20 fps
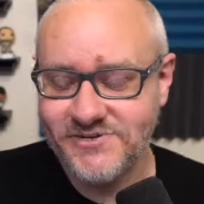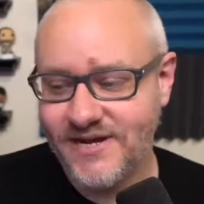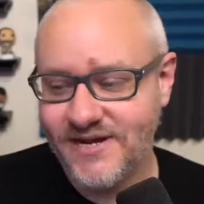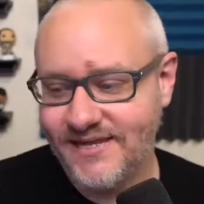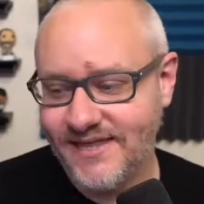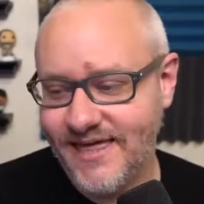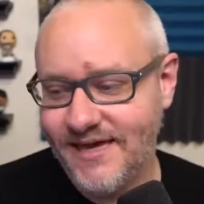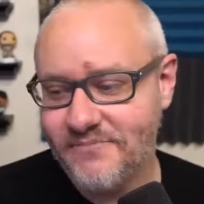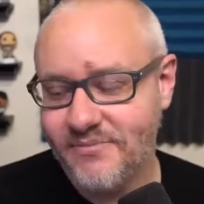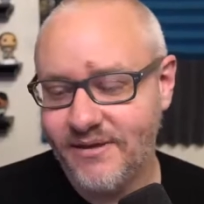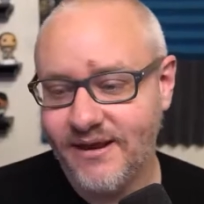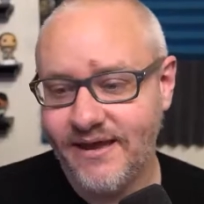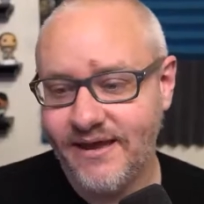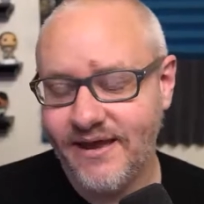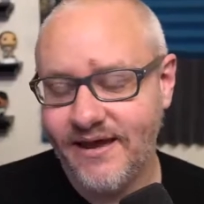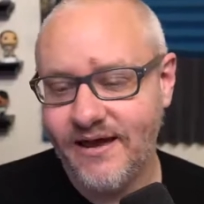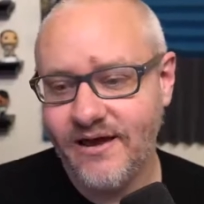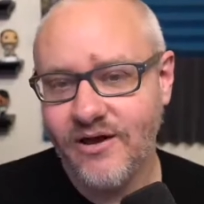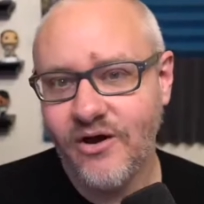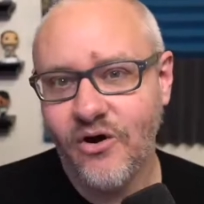of that. But
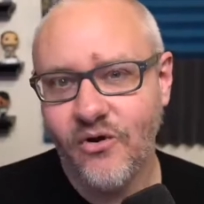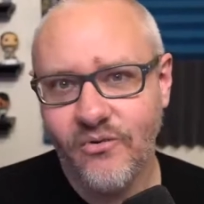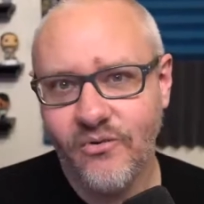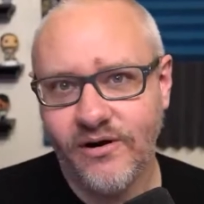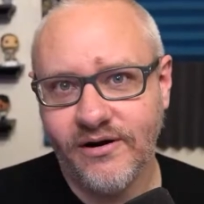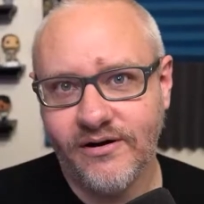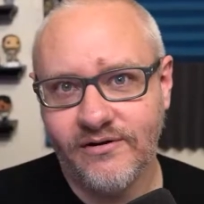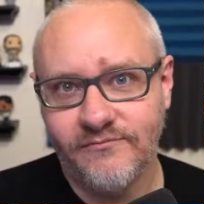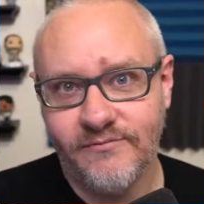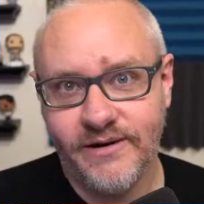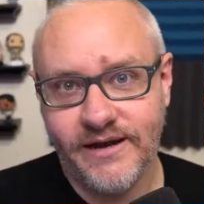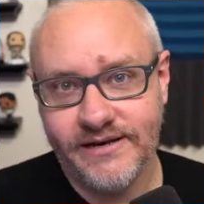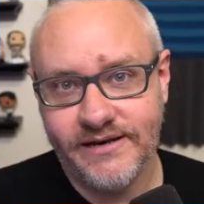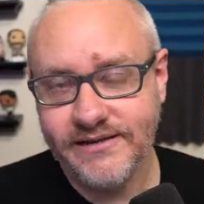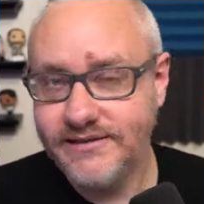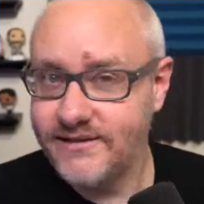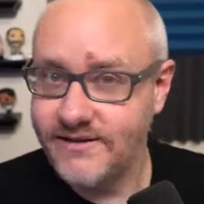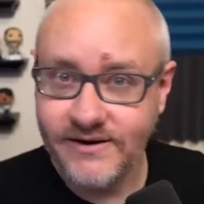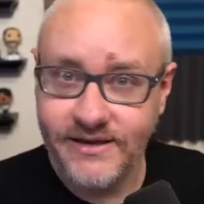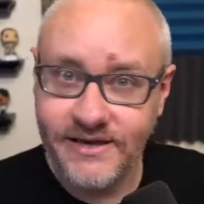a coworker of mine,
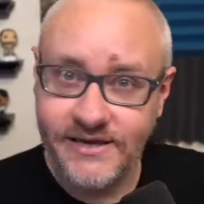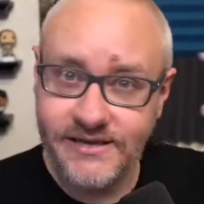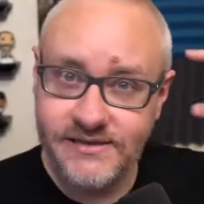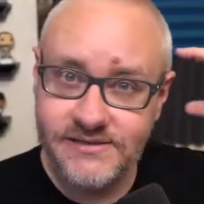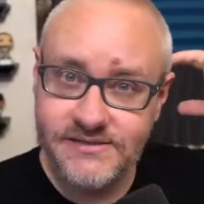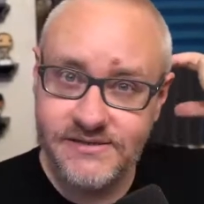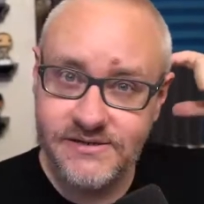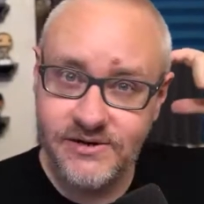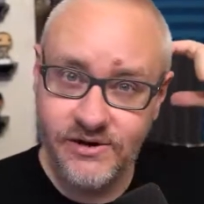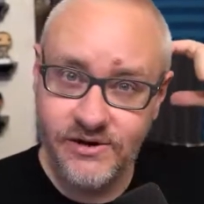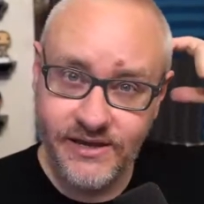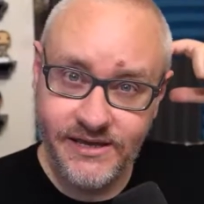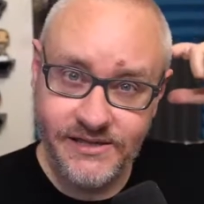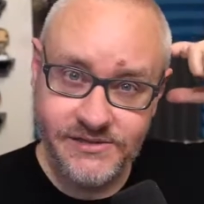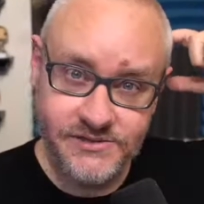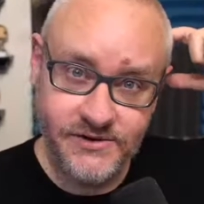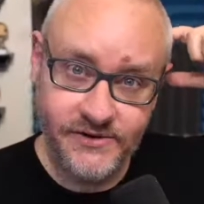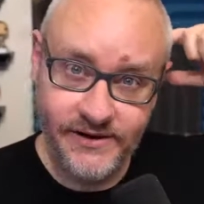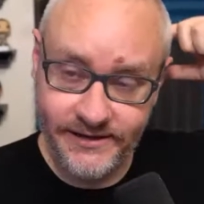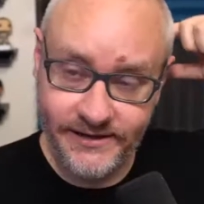her kids
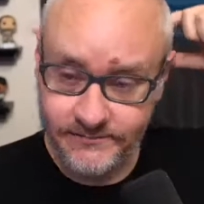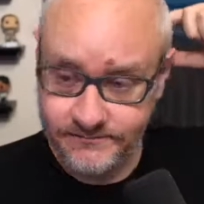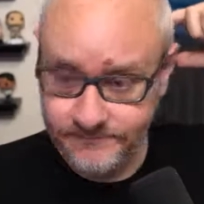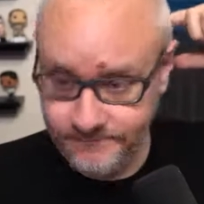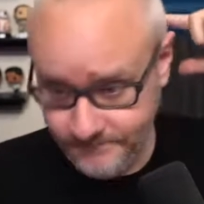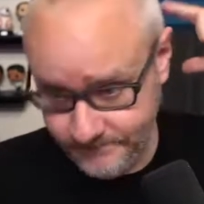are in